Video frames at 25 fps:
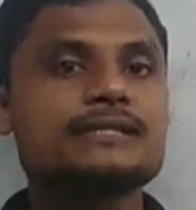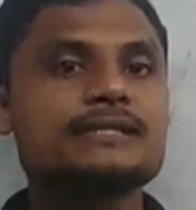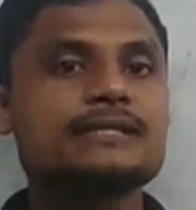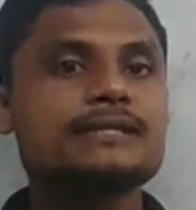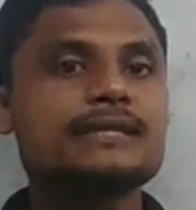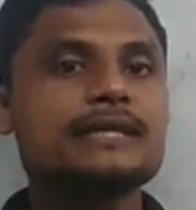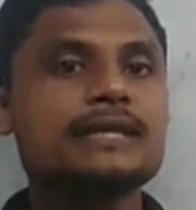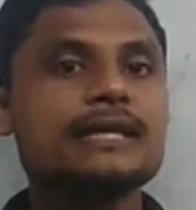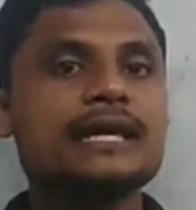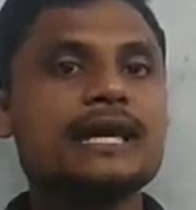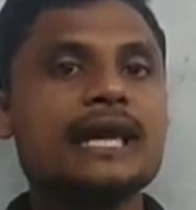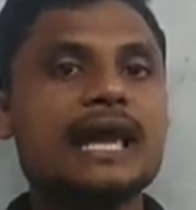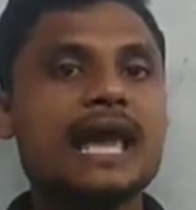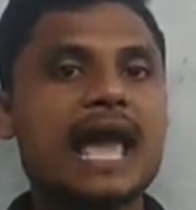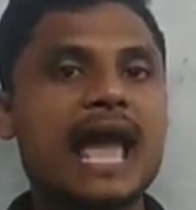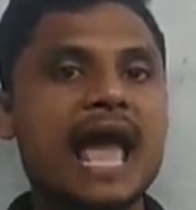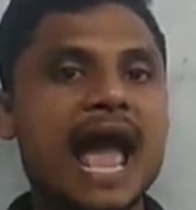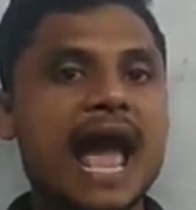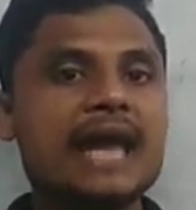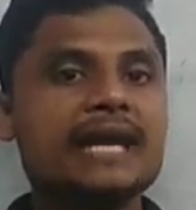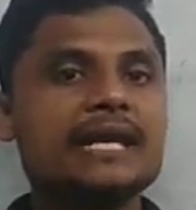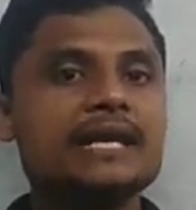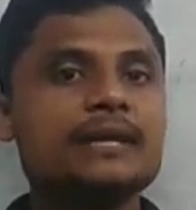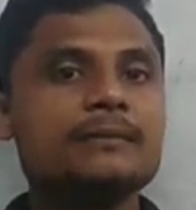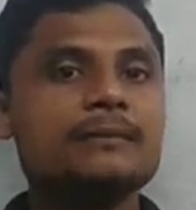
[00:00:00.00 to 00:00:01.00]
the
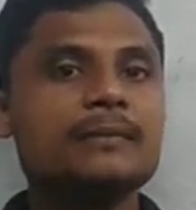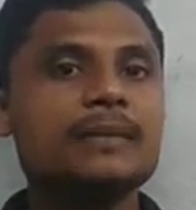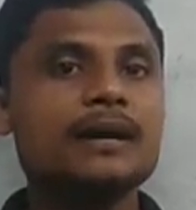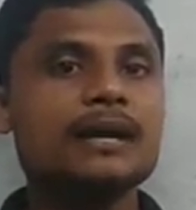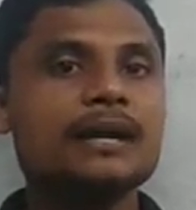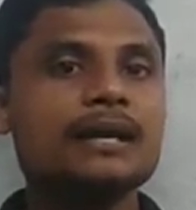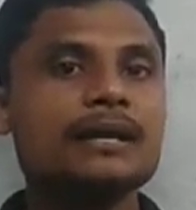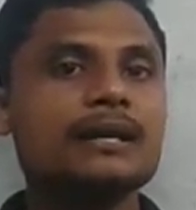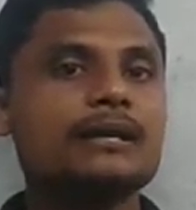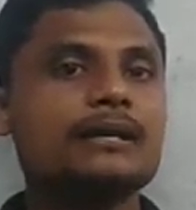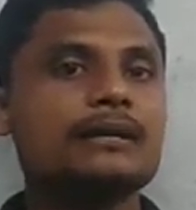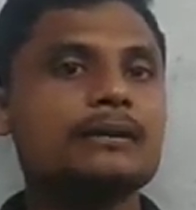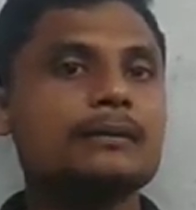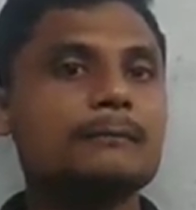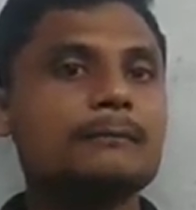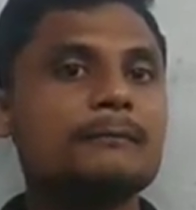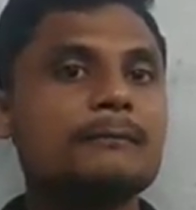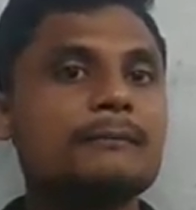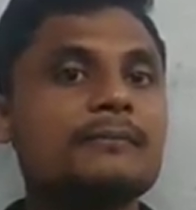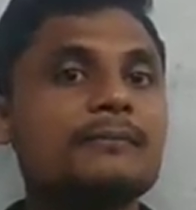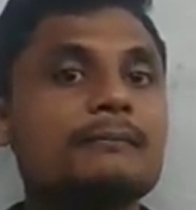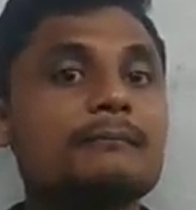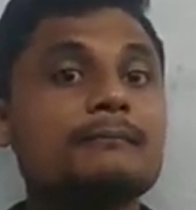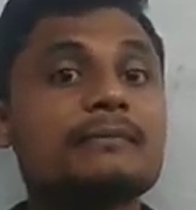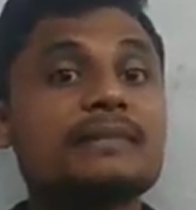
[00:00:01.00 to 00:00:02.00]

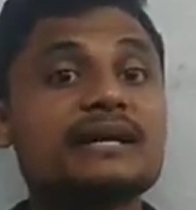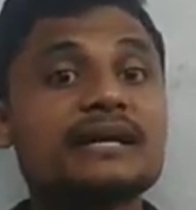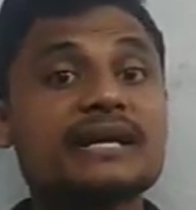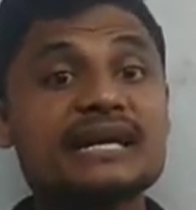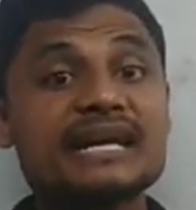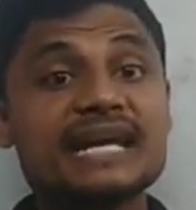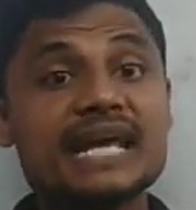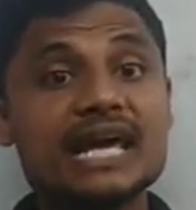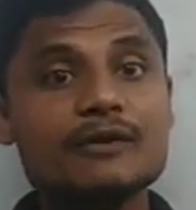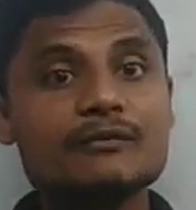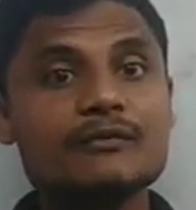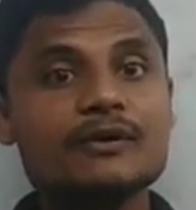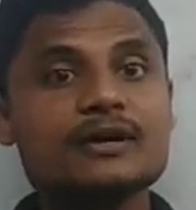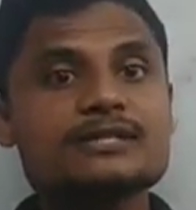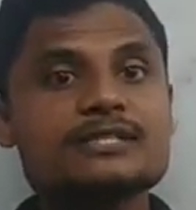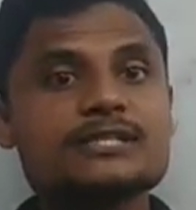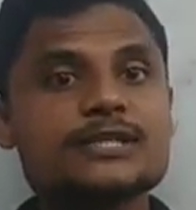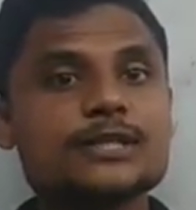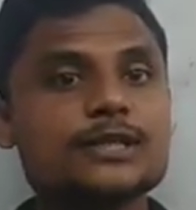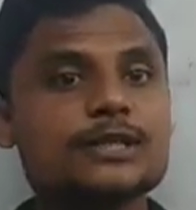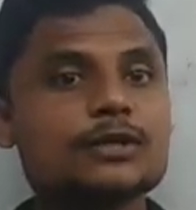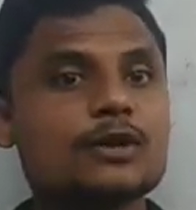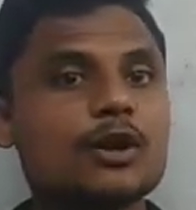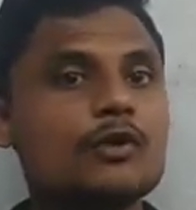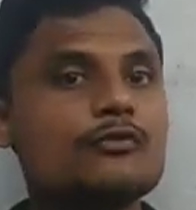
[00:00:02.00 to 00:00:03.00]
animal
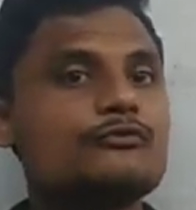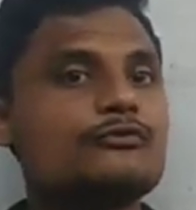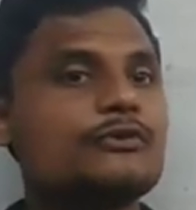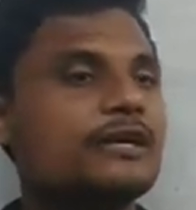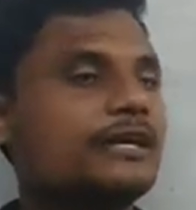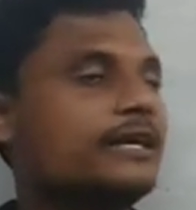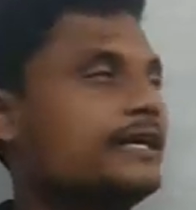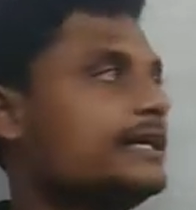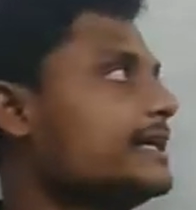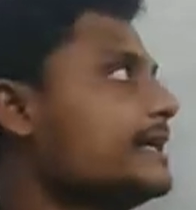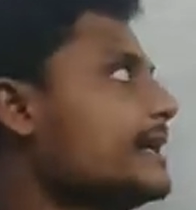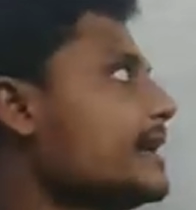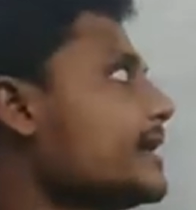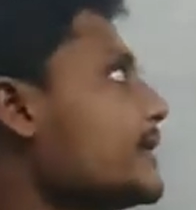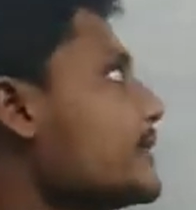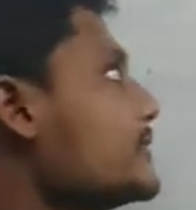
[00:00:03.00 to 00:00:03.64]
diversity of India,